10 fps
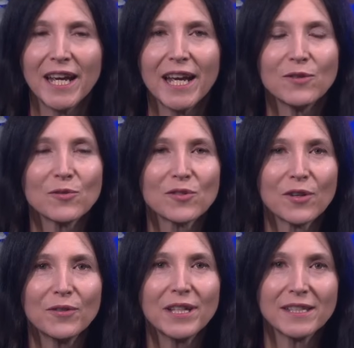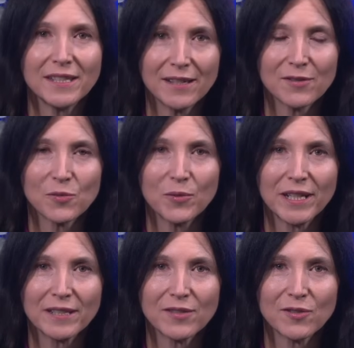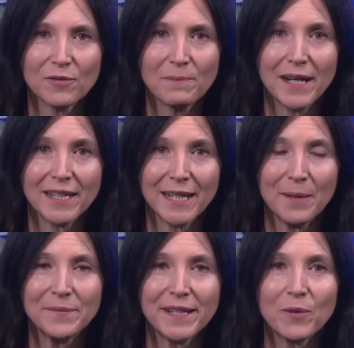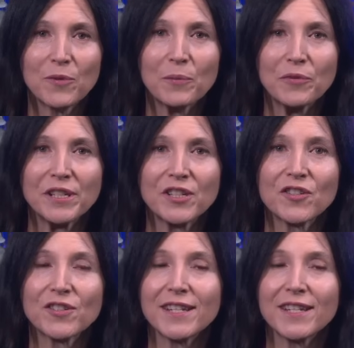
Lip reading: And also get Dale's weekly stock market update with predictions,